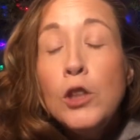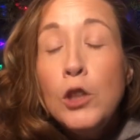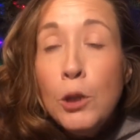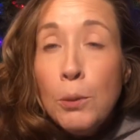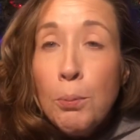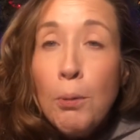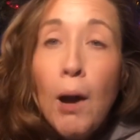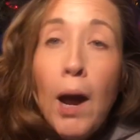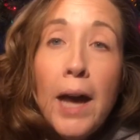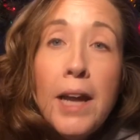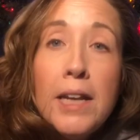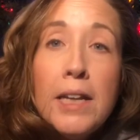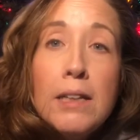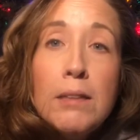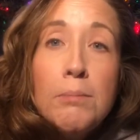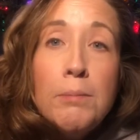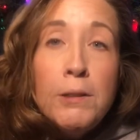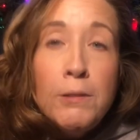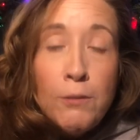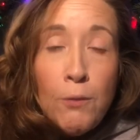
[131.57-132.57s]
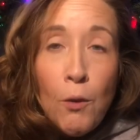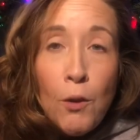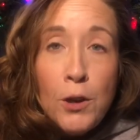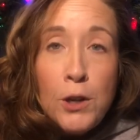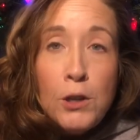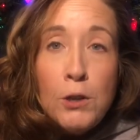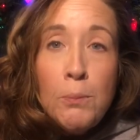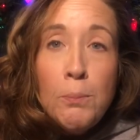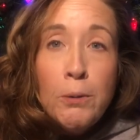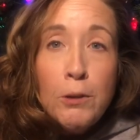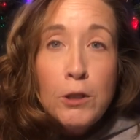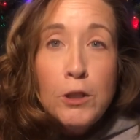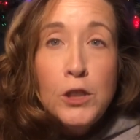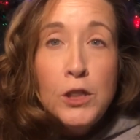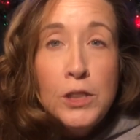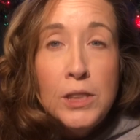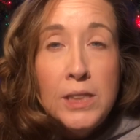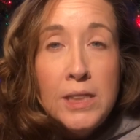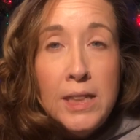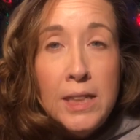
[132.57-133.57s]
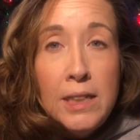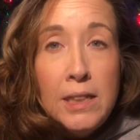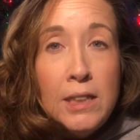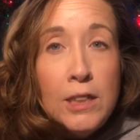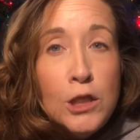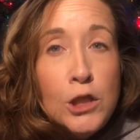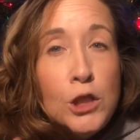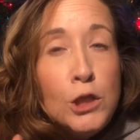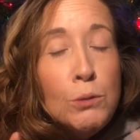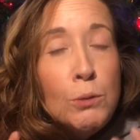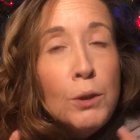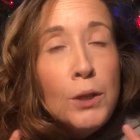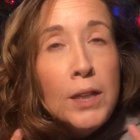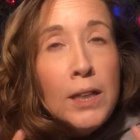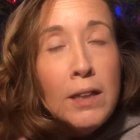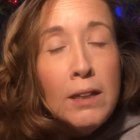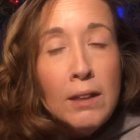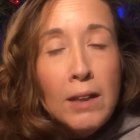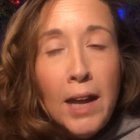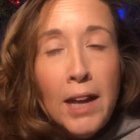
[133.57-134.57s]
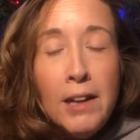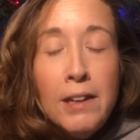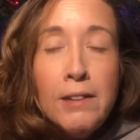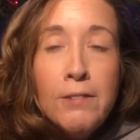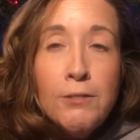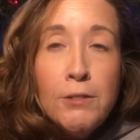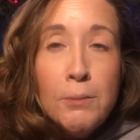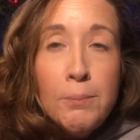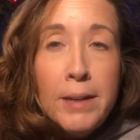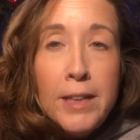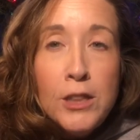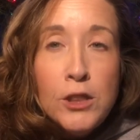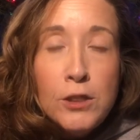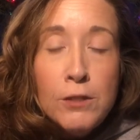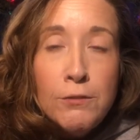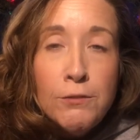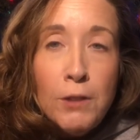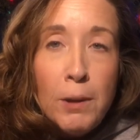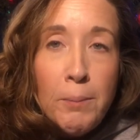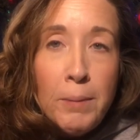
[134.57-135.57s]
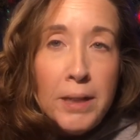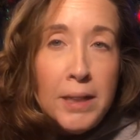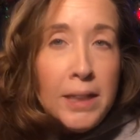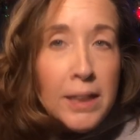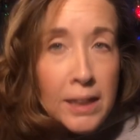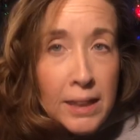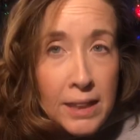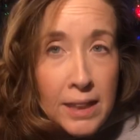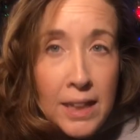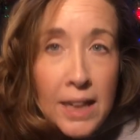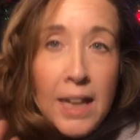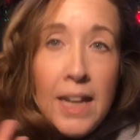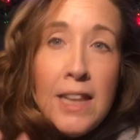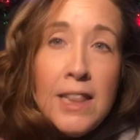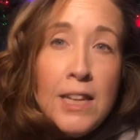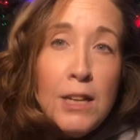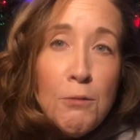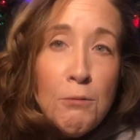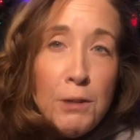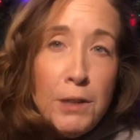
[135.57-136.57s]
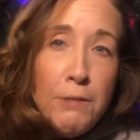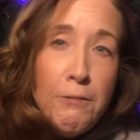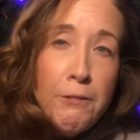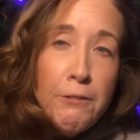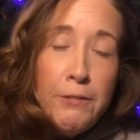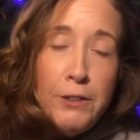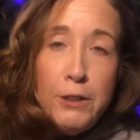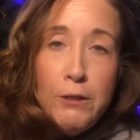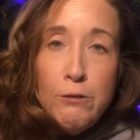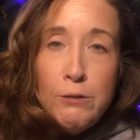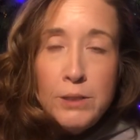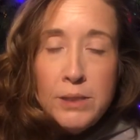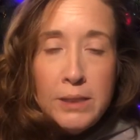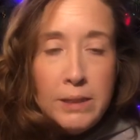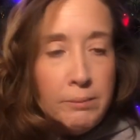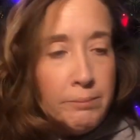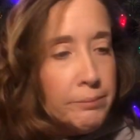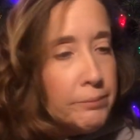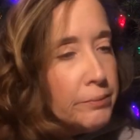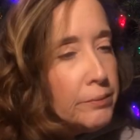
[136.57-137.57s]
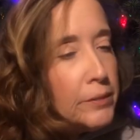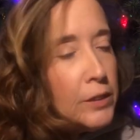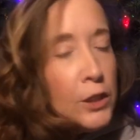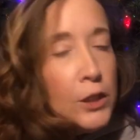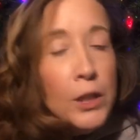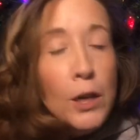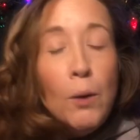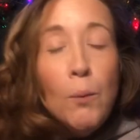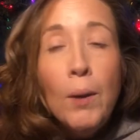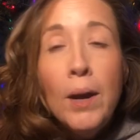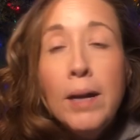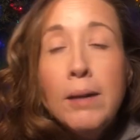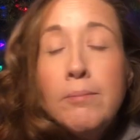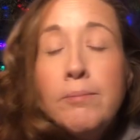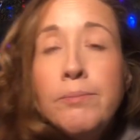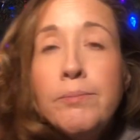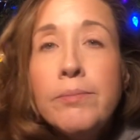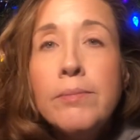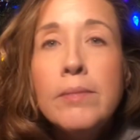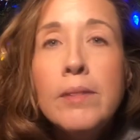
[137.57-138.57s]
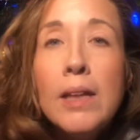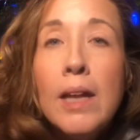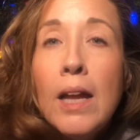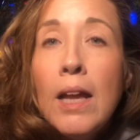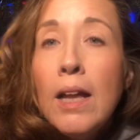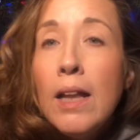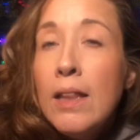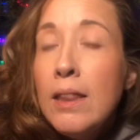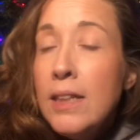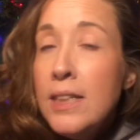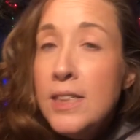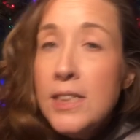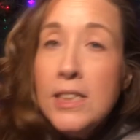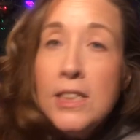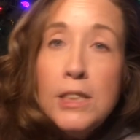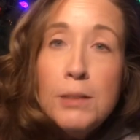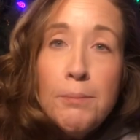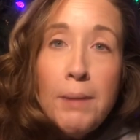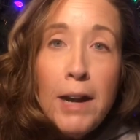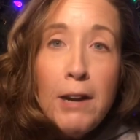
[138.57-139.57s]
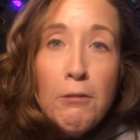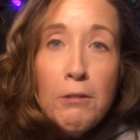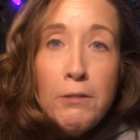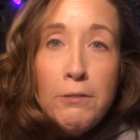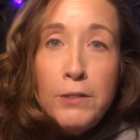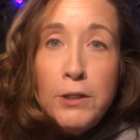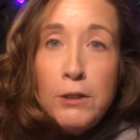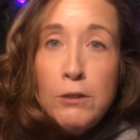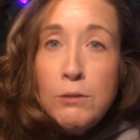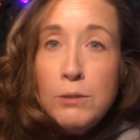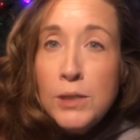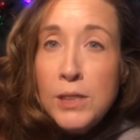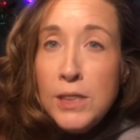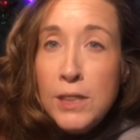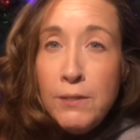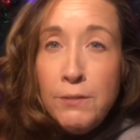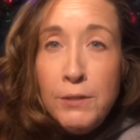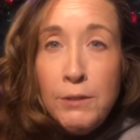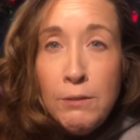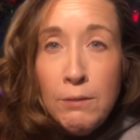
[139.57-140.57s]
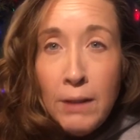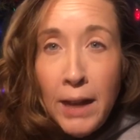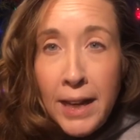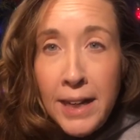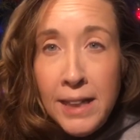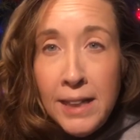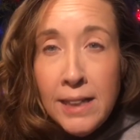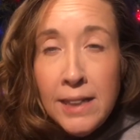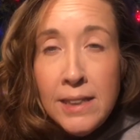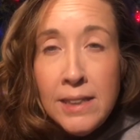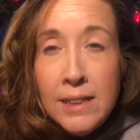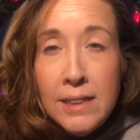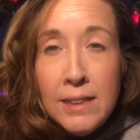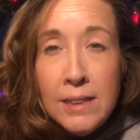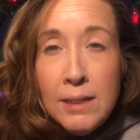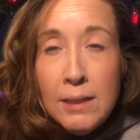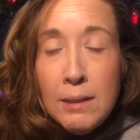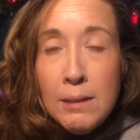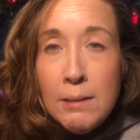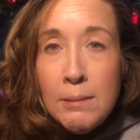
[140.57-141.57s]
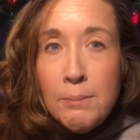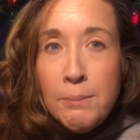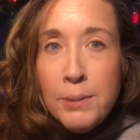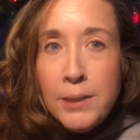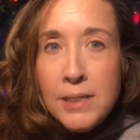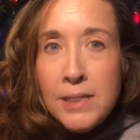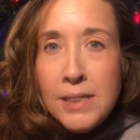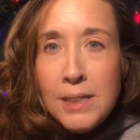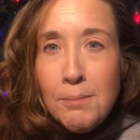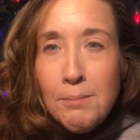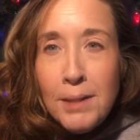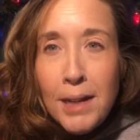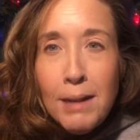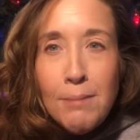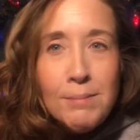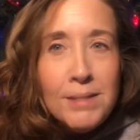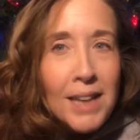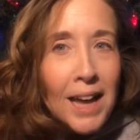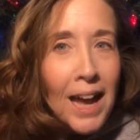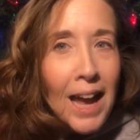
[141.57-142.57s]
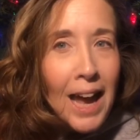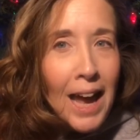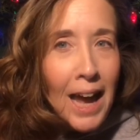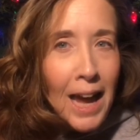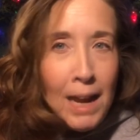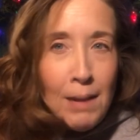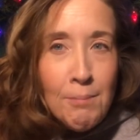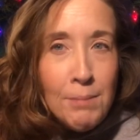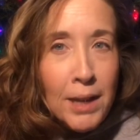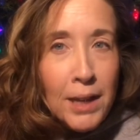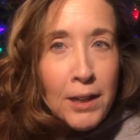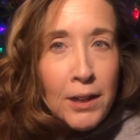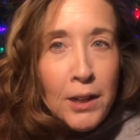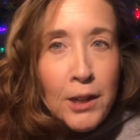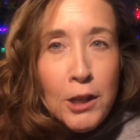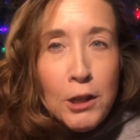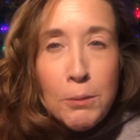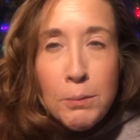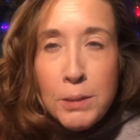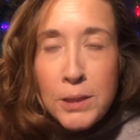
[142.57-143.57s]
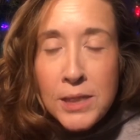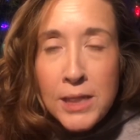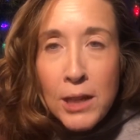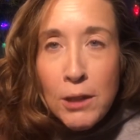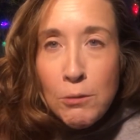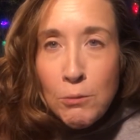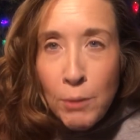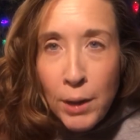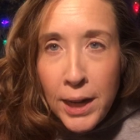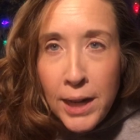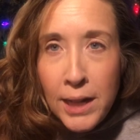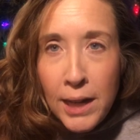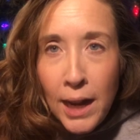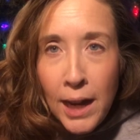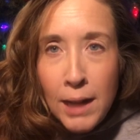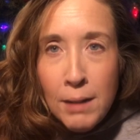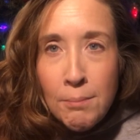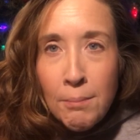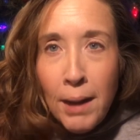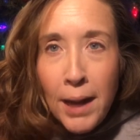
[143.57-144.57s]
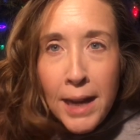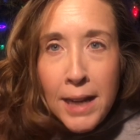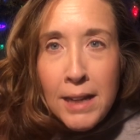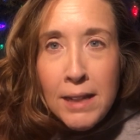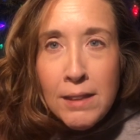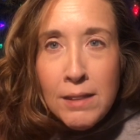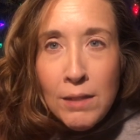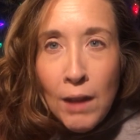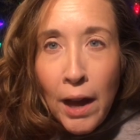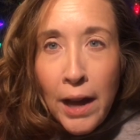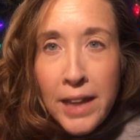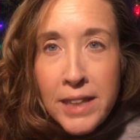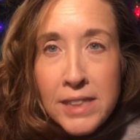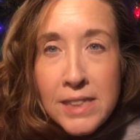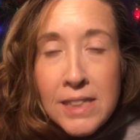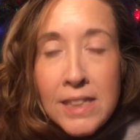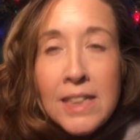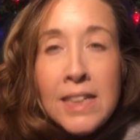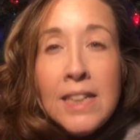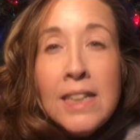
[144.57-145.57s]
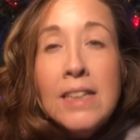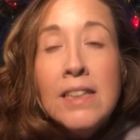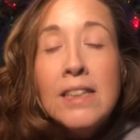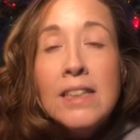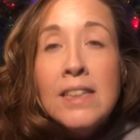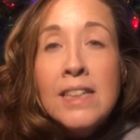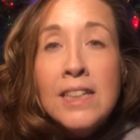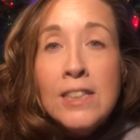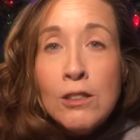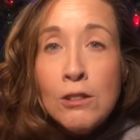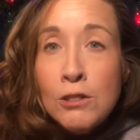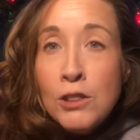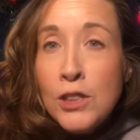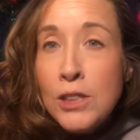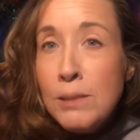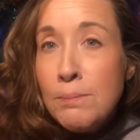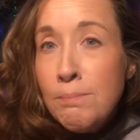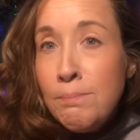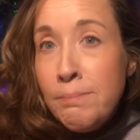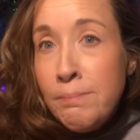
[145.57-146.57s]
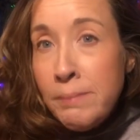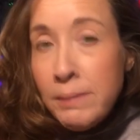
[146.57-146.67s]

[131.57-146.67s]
your product before you purchase it, because you will get a lot of information from it. And then read reviews. You know what? Listen to my review, see if you like it. But sometimes I'm not 100% right on my thoughts. Again, these are just,